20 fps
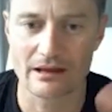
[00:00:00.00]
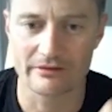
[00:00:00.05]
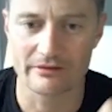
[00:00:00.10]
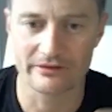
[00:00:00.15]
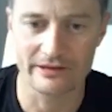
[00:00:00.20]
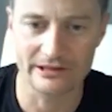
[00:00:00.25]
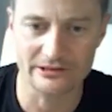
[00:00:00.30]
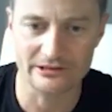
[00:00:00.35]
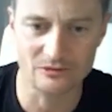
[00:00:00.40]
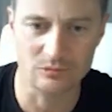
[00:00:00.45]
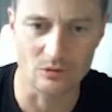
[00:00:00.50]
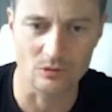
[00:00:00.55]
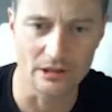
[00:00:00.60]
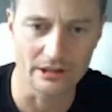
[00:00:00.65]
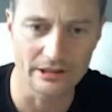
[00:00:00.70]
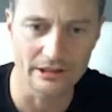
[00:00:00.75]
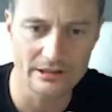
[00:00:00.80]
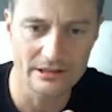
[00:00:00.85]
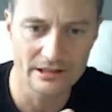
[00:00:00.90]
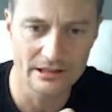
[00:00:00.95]
This
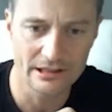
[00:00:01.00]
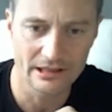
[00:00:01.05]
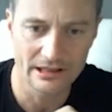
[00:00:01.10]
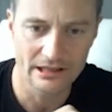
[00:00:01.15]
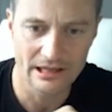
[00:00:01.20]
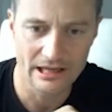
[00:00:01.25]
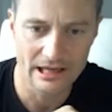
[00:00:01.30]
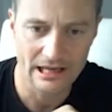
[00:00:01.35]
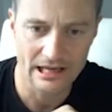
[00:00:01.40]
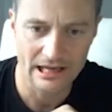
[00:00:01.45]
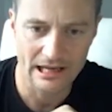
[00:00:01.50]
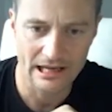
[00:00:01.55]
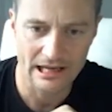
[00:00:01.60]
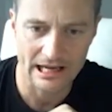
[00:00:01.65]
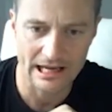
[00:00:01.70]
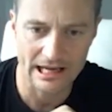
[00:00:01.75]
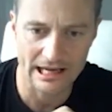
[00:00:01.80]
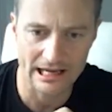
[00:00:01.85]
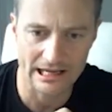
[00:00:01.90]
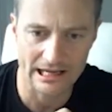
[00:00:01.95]
one
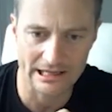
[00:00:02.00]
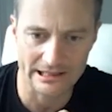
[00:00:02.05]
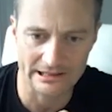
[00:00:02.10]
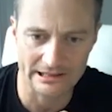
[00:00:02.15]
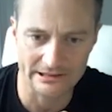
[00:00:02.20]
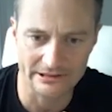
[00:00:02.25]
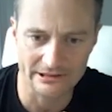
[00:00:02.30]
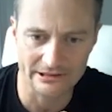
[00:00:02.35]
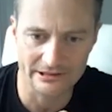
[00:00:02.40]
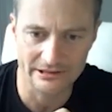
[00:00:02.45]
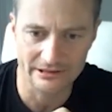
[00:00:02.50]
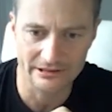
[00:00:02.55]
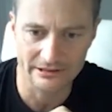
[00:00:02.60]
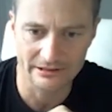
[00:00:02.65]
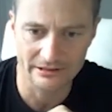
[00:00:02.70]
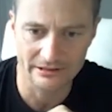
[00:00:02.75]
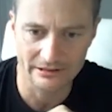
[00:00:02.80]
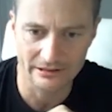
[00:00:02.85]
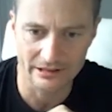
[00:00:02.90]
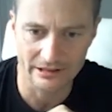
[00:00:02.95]
has
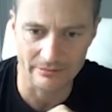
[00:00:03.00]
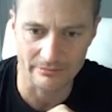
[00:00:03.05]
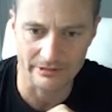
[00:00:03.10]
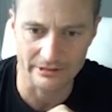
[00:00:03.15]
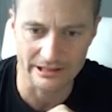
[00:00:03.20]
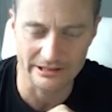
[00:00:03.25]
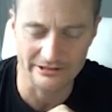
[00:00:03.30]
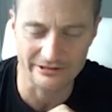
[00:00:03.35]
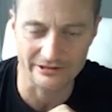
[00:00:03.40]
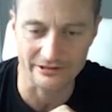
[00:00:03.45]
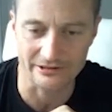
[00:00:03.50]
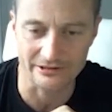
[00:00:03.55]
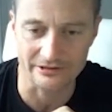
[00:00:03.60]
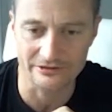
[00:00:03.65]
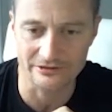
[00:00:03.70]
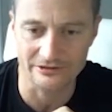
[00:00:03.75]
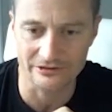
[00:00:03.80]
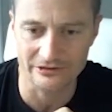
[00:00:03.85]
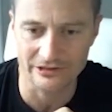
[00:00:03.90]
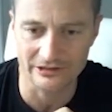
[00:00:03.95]
a
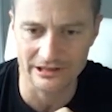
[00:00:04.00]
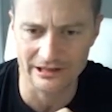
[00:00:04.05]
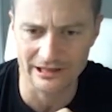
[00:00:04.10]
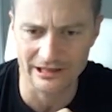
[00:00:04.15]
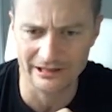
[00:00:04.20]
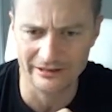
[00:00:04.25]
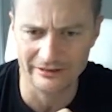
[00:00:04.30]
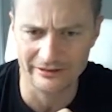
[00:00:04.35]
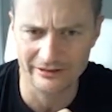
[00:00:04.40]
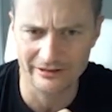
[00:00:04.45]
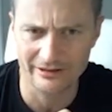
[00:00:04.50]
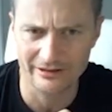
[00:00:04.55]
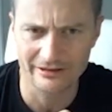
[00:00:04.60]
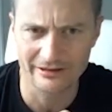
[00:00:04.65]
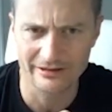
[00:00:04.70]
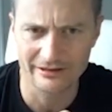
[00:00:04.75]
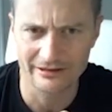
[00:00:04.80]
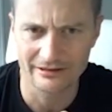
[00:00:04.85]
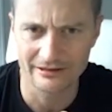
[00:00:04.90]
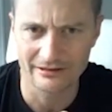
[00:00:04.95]
meniscus. Do you see that?
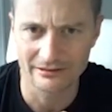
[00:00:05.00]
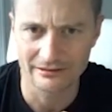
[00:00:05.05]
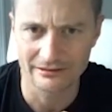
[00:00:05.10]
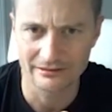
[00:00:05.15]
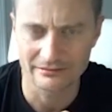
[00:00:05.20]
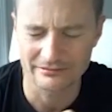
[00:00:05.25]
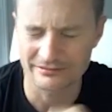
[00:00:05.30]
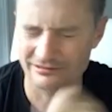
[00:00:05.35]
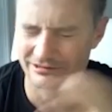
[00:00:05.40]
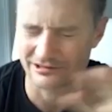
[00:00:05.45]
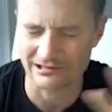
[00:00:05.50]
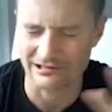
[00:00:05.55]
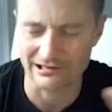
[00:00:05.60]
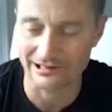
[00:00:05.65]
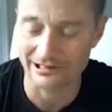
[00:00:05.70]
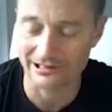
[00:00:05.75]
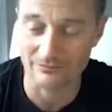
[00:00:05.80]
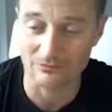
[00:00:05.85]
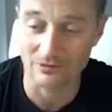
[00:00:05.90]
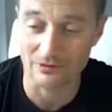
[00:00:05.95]
Sorry,
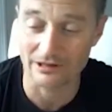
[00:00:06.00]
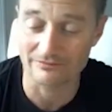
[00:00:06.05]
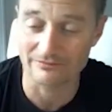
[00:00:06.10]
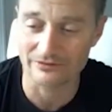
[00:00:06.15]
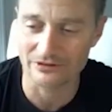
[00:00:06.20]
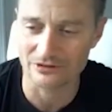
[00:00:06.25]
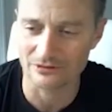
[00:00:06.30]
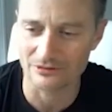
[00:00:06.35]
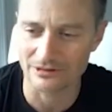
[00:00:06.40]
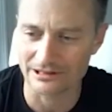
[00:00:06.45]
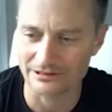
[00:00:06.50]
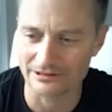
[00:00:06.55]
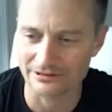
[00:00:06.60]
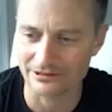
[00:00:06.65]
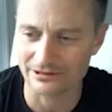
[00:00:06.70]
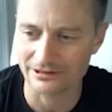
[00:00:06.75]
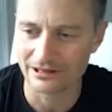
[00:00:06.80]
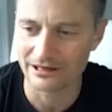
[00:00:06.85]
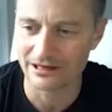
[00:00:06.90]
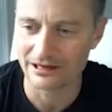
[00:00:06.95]
I keep waiting for you to
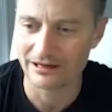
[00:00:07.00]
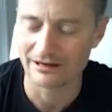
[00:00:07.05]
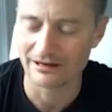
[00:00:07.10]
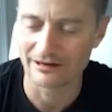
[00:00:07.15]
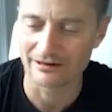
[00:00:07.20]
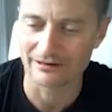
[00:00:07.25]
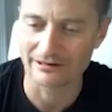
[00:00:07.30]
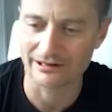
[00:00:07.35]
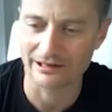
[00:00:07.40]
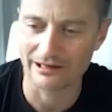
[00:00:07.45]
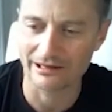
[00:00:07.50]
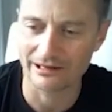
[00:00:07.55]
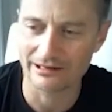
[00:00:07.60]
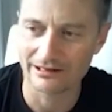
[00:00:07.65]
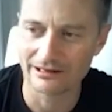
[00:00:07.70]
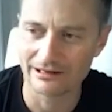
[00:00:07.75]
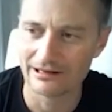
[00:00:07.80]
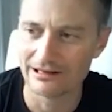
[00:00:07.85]
answer. Okay.